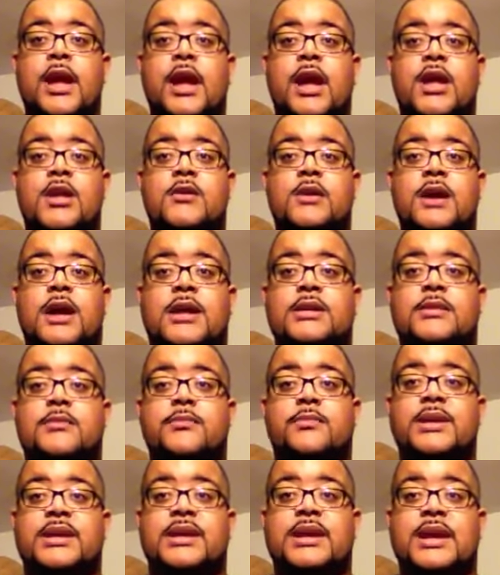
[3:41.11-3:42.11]
And you got the
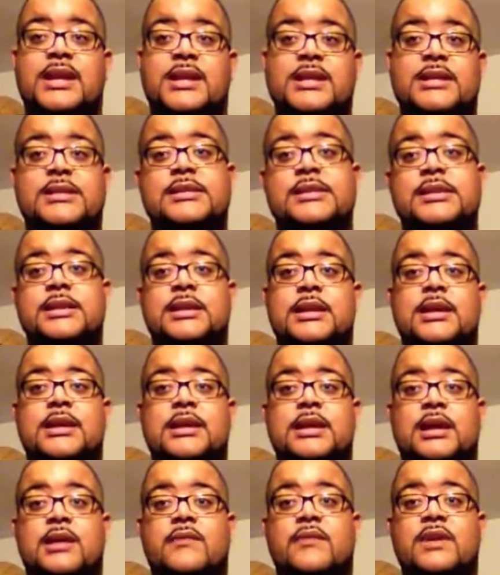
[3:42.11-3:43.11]
beginning
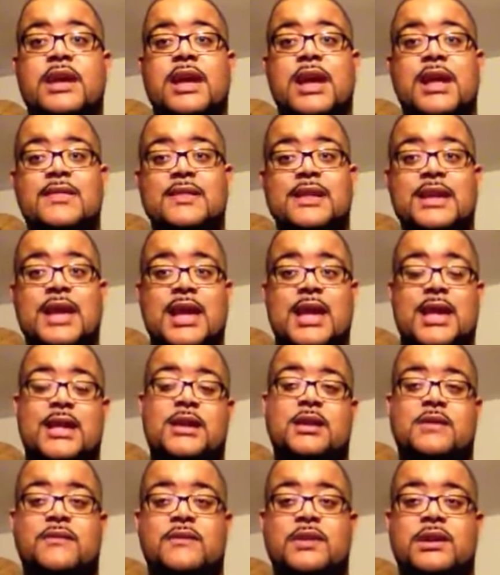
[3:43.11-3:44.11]
of it and the
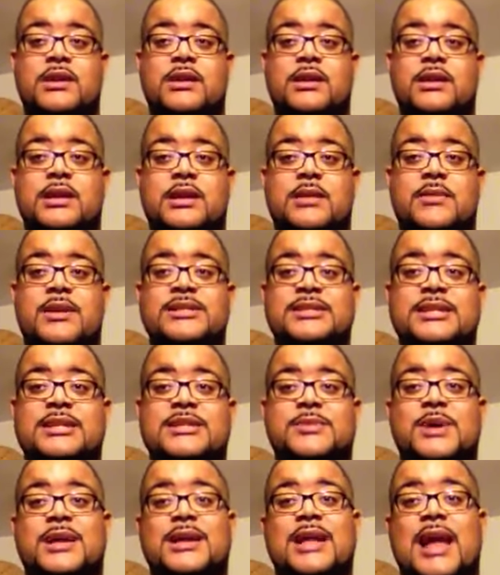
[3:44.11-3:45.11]
end of it, and basically
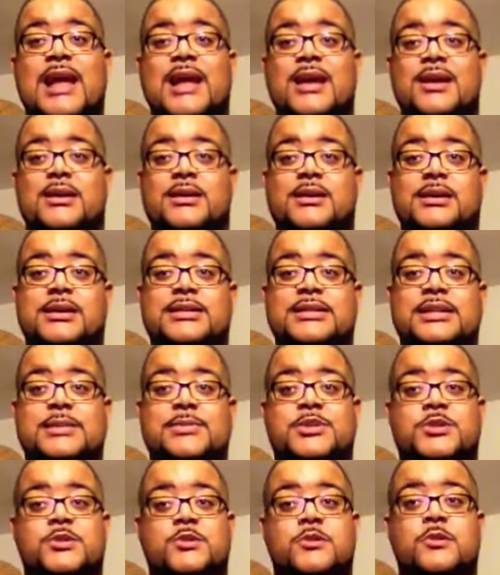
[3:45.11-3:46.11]
that's why I like
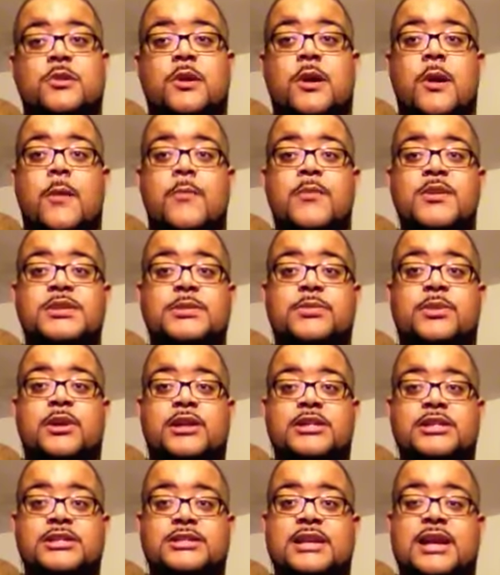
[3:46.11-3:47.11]
conceptual music
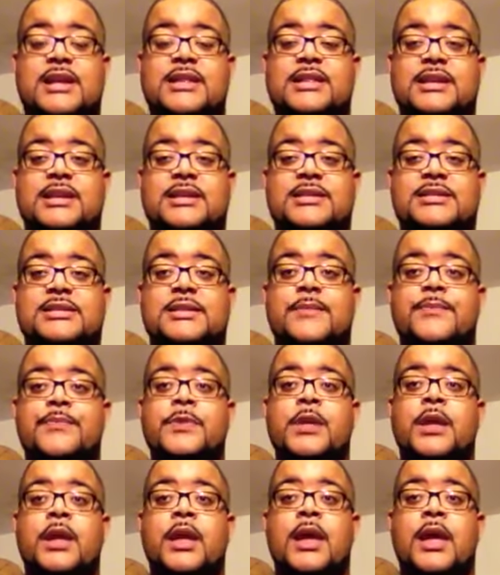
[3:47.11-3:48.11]
projects like this.
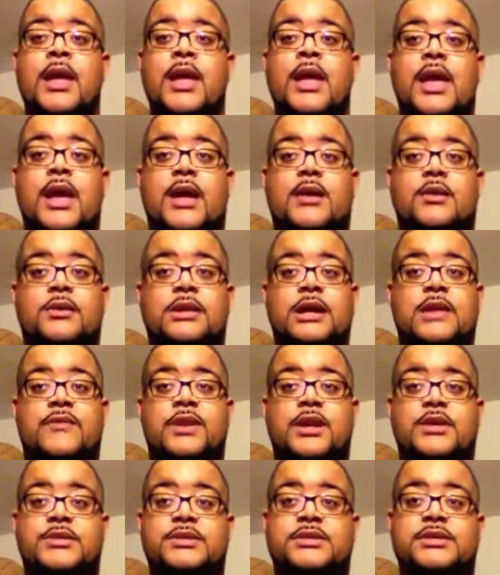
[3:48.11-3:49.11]
And I know a lot of you
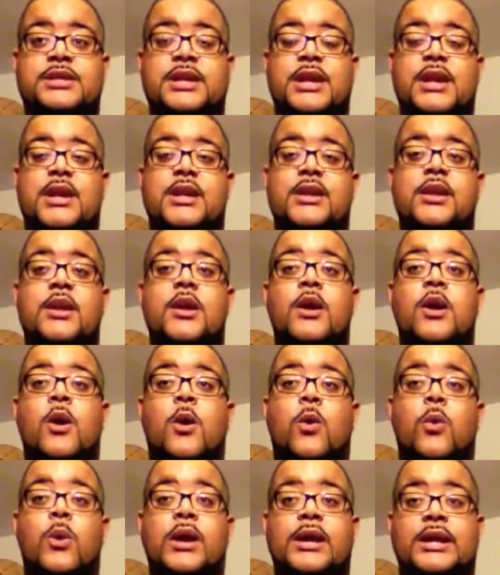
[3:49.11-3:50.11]
guys are saying,
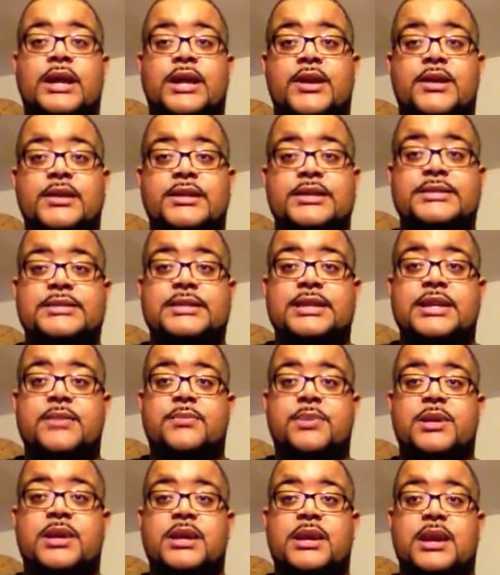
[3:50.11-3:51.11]
where can I hear this
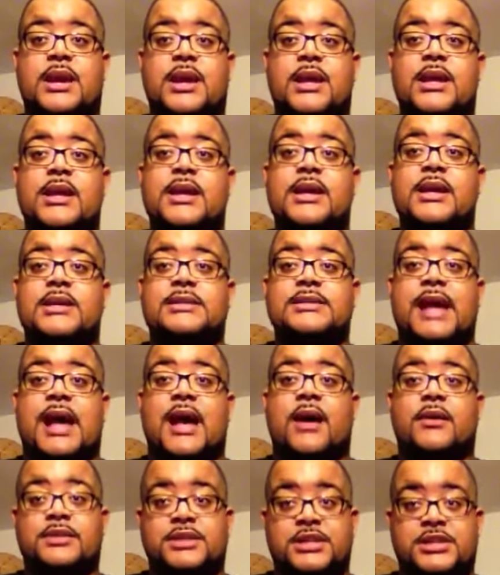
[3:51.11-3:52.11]
EP at? It's
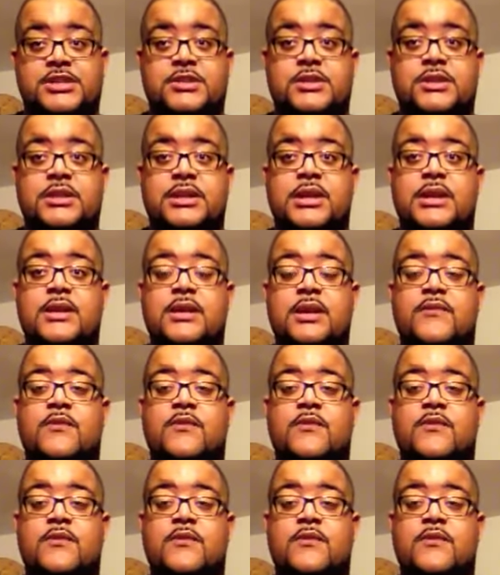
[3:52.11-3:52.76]
out digitally.